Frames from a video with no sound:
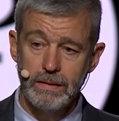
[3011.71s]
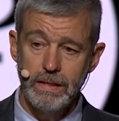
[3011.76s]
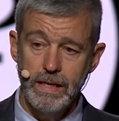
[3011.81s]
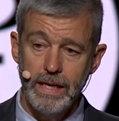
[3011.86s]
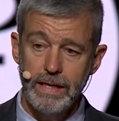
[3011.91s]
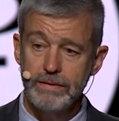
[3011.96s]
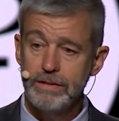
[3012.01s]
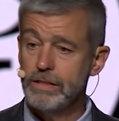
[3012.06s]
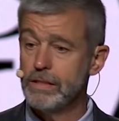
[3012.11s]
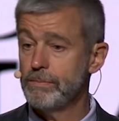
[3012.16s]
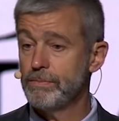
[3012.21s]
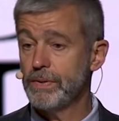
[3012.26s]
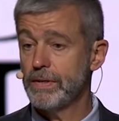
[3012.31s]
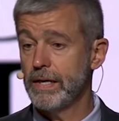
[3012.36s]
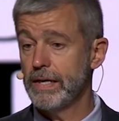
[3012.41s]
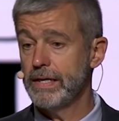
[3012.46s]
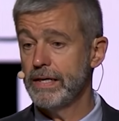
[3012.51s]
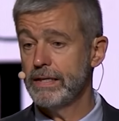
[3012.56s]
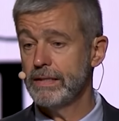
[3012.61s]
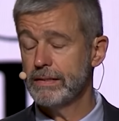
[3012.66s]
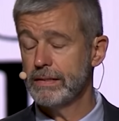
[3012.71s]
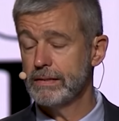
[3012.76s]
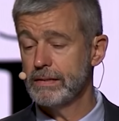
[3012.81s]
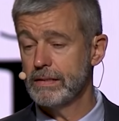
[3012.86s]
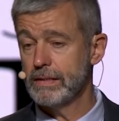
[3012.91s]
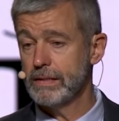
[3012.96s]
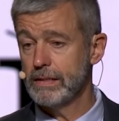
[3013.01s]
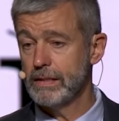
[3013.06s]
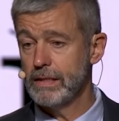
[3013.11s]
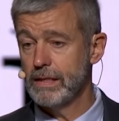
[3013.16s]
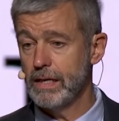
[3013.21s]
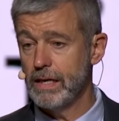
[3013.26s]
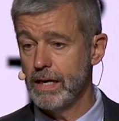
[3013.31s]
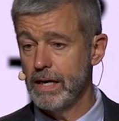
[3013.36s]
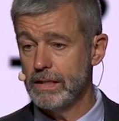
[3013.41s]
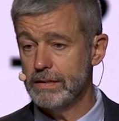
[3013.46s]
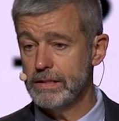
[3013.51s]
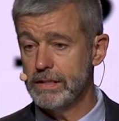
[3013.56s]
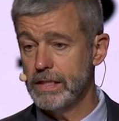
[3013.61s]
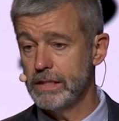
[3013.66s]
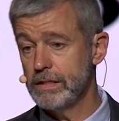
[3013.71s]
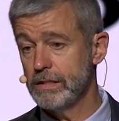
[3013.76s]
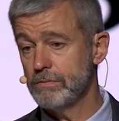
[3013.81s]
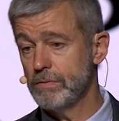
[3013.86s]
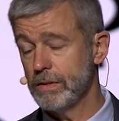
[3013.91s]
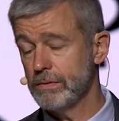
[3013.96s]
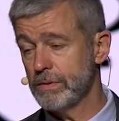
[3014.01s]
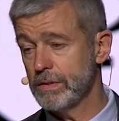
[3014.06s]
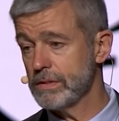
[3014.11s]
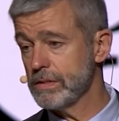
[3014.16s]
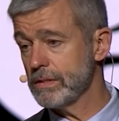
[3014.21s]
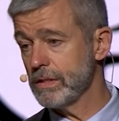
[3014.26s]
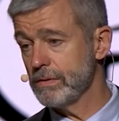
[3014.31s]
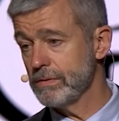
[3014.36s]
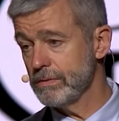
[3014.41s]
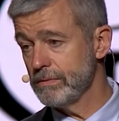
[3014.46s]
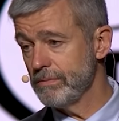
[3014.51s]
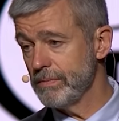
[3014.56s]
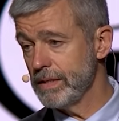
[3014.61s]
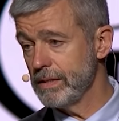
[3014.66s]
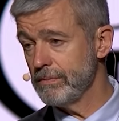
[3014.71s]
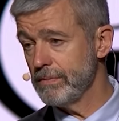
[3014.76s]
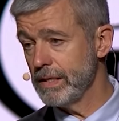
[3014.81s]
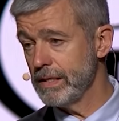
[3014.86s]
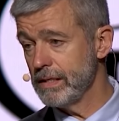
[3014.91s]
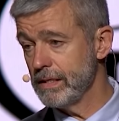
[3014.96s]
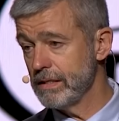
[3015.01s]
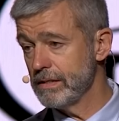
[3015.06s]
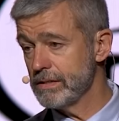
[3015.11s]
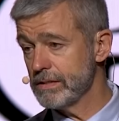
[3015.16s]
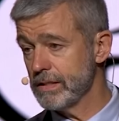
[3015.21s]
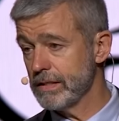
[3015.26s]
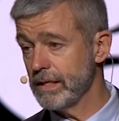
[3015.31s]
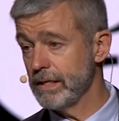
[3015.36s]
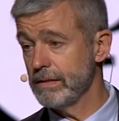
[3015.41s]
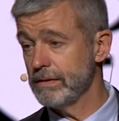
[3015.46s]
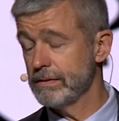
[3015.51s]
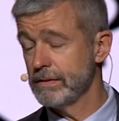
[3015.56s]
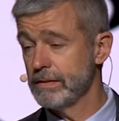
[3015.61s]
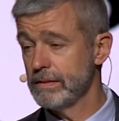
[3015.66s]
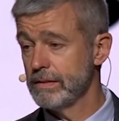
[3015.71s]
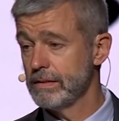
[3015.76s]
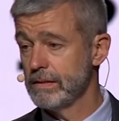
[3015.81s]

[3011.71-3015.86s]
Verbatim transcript: How do you pray? I'll tell you what was told me many years ago.